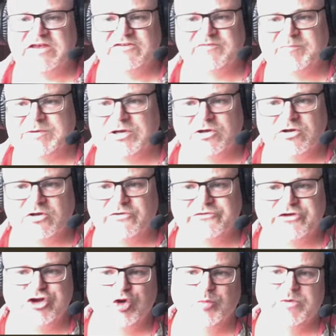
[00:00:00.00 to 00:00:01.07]
explores
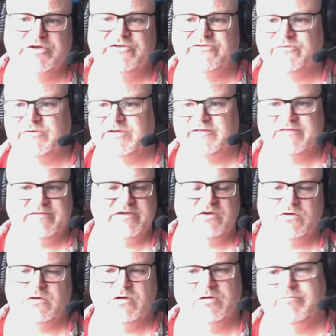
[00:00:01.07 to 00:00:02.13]
humans with, you
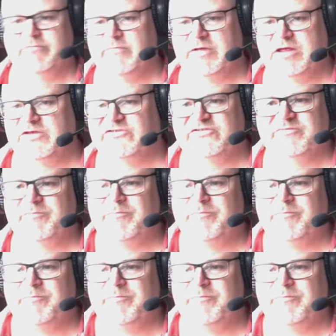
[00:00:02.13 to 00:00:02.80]
know, um, uh,